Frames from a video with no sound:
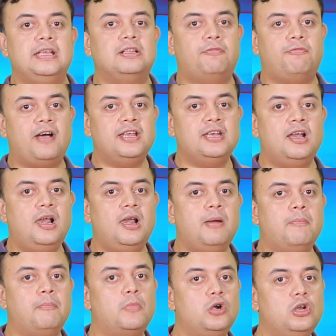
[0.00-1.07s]
In the final
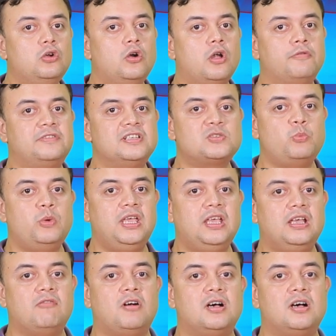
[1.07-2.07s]
module of this week